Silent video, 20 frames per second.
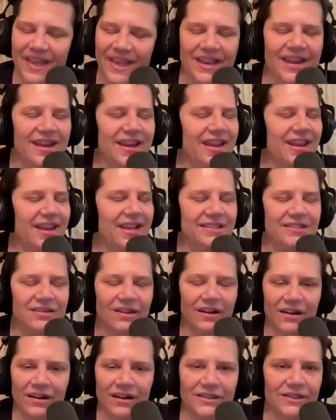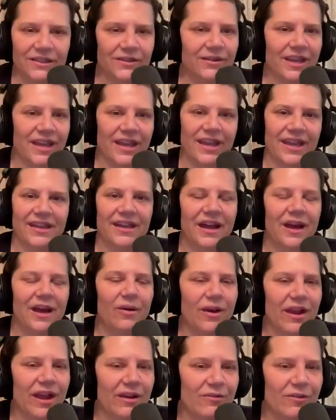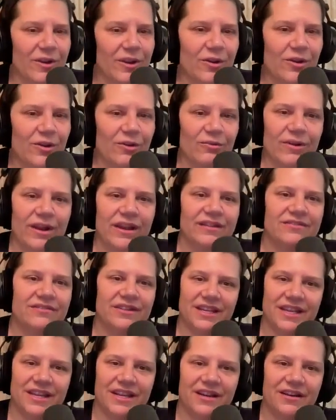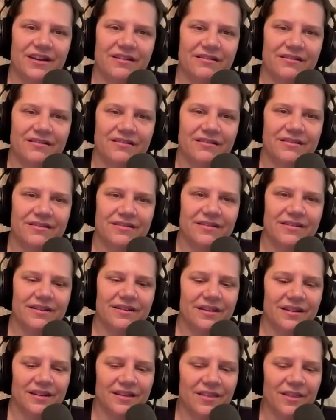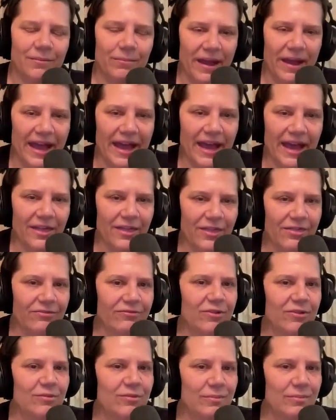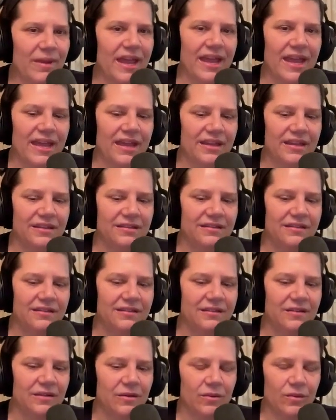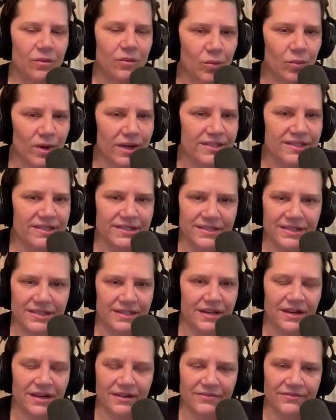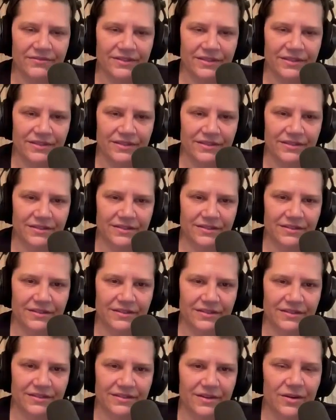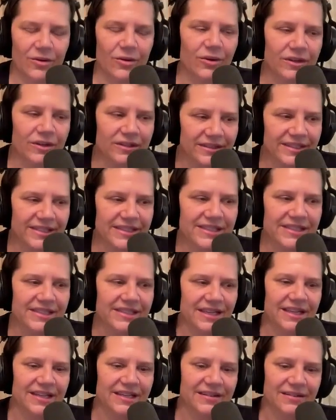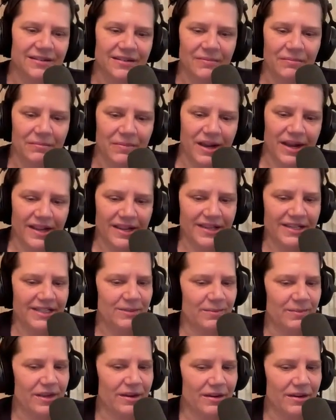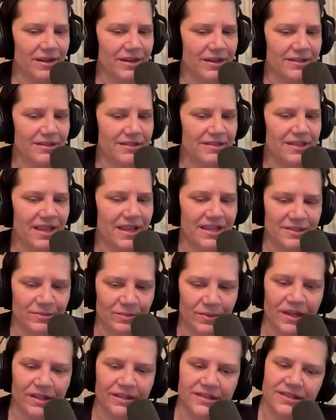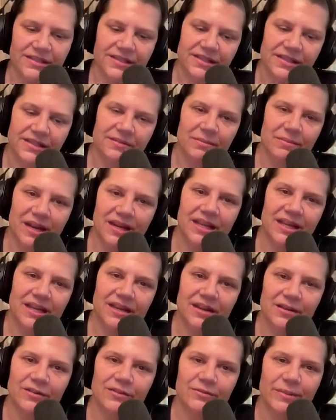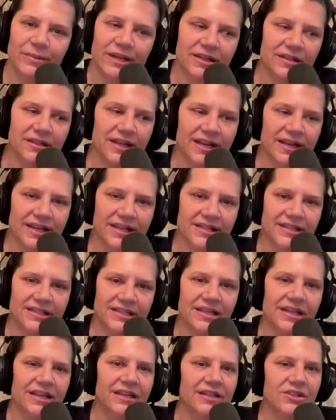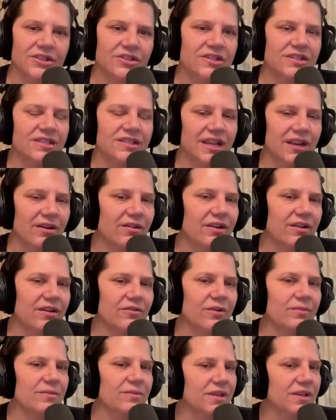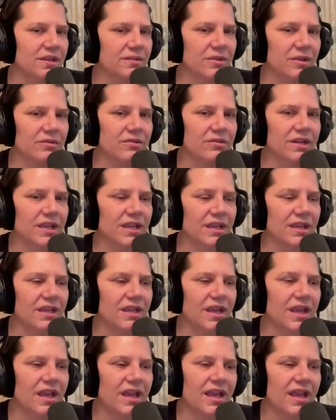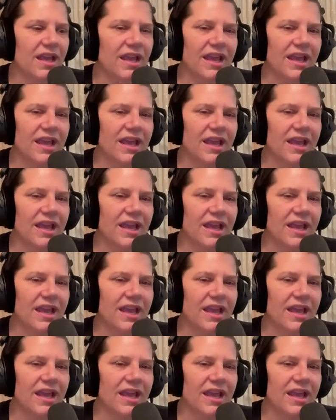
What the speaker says: And it's all okay. However, you're arriving here. The path through May wasn't soft, or at least in my experience, as well as in many of my clients and just hearing from the community.